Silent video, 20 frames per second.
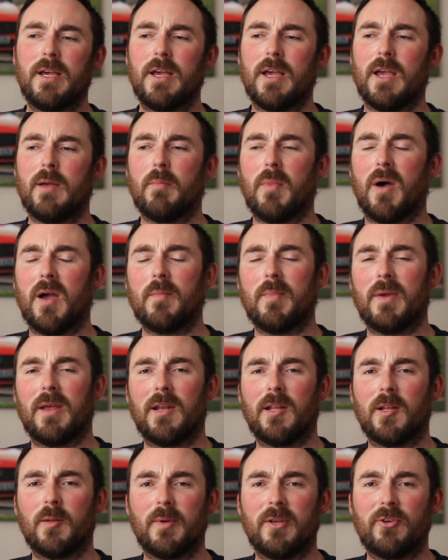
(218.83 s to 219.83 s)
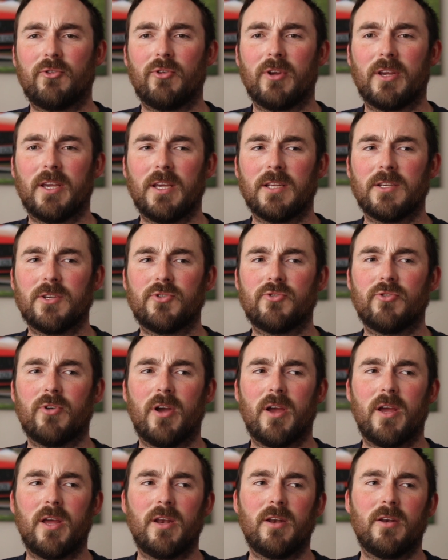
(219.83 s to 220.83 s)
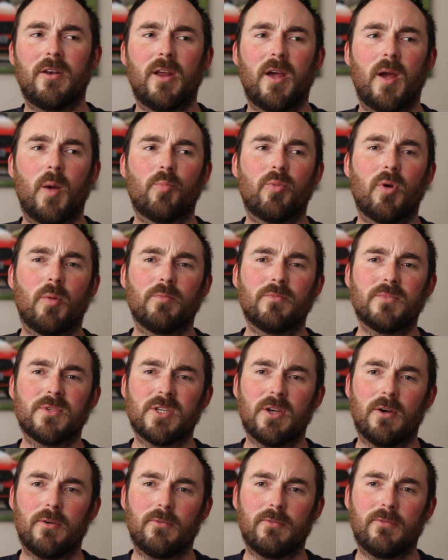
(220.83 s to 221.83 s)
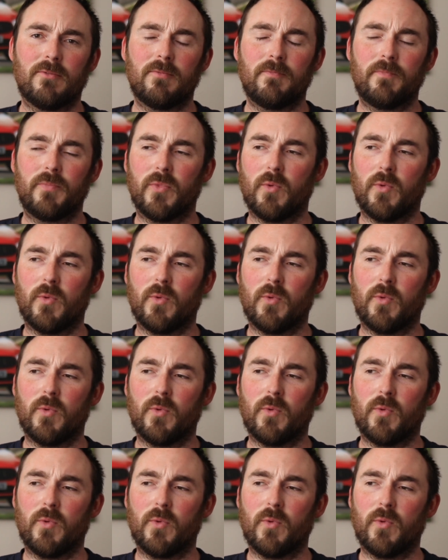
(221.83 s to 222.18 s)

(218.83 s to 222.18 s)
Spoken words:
it might be a little bit trickier to try and problem solve.